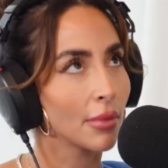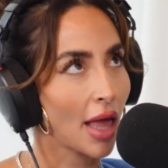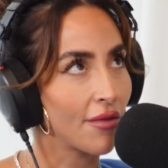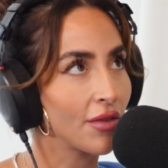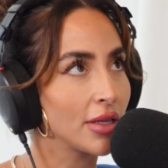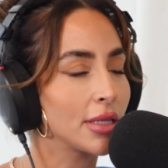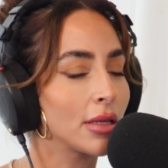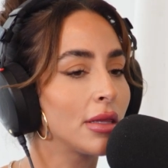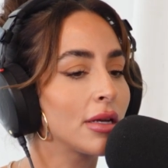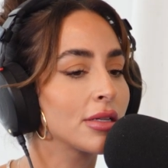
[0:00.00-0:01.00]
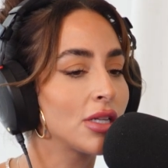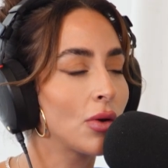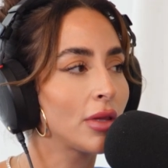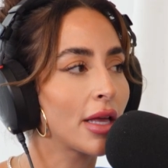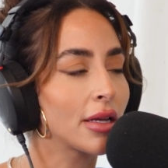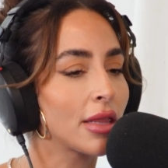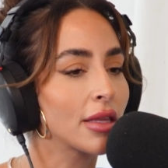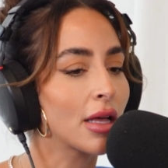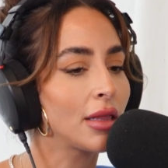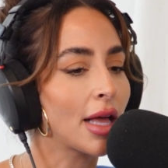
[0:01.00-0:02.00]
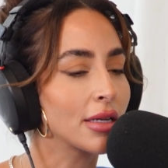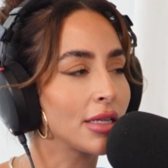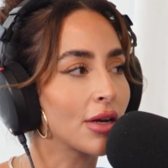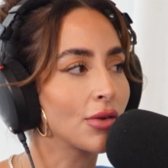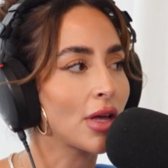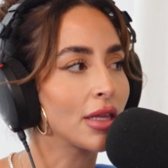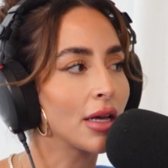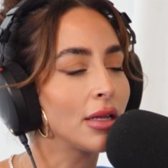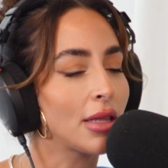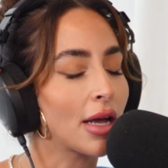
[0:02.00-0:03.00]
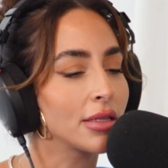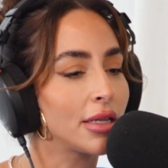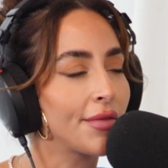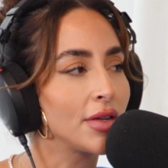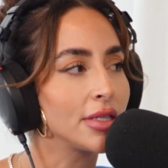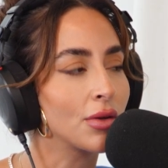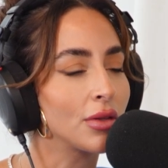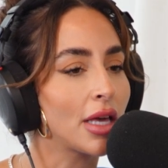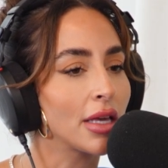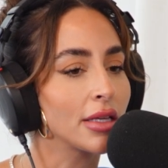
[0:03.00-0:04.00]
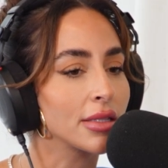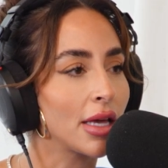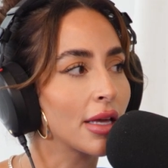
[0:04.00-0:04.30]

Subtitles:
there's no like nothing eclectic or nothing collected. Every single thing is like